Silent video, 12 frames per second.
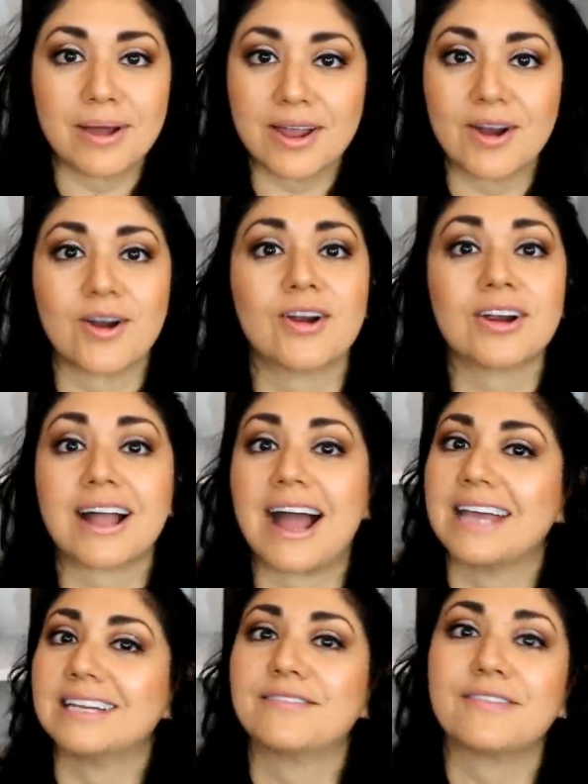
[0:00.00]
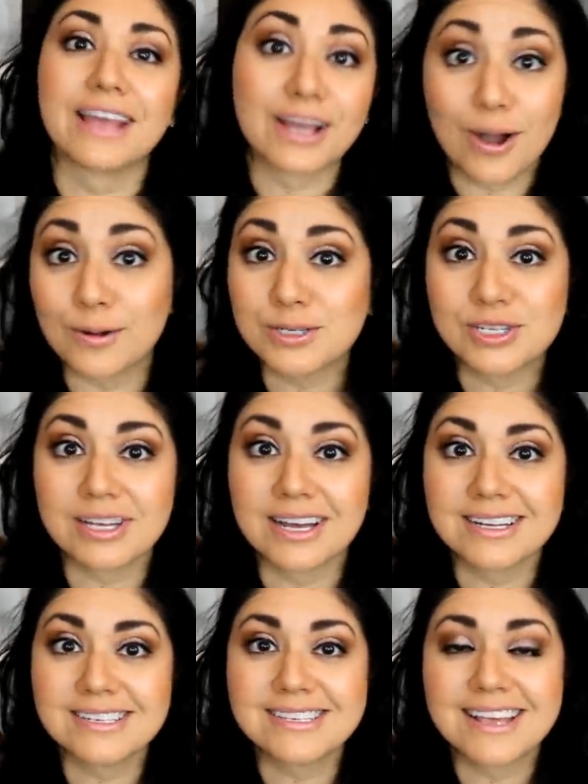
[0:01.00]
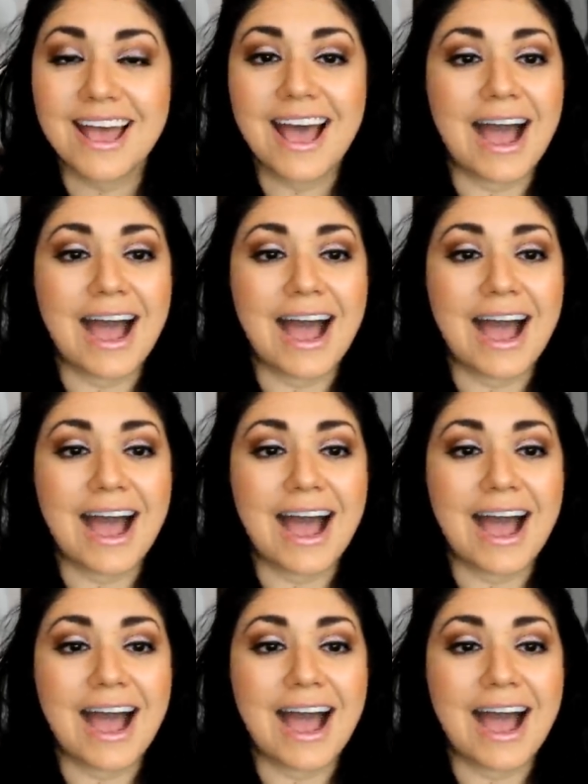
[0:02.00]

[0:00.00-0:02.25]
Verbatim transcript: my heart kind of like coach does